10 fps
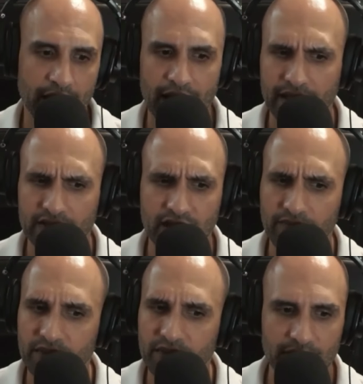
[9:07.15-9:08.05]
And
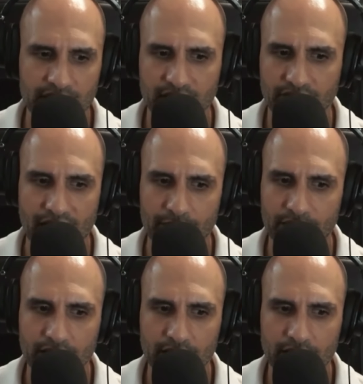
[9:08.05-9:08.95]
something must have
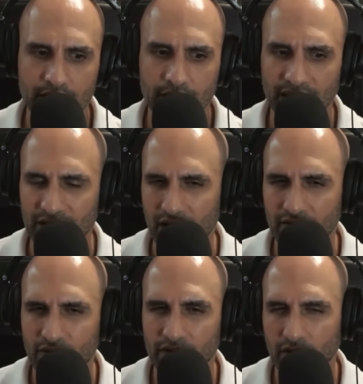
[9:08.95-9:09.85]
happened. My
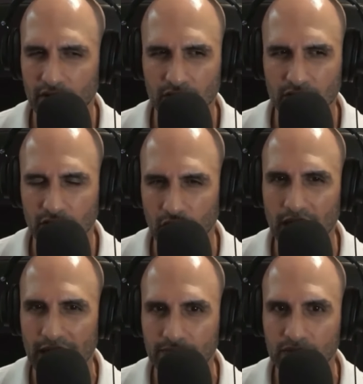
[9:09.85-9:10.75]
grandfather also took
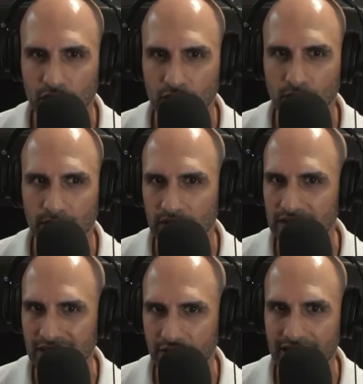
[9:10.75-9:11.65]
him to
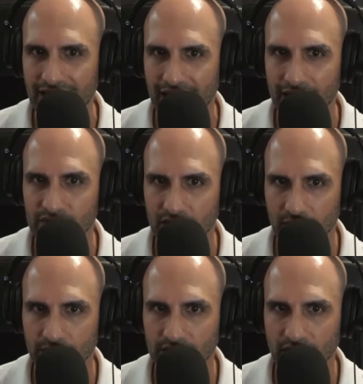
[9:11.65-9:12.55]
military camps a
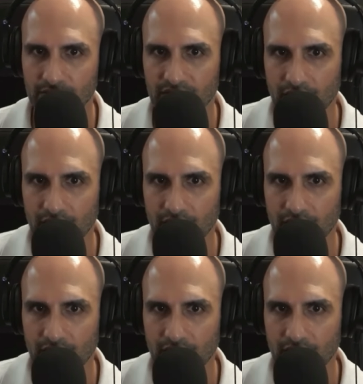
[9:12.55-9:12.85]
couple of times,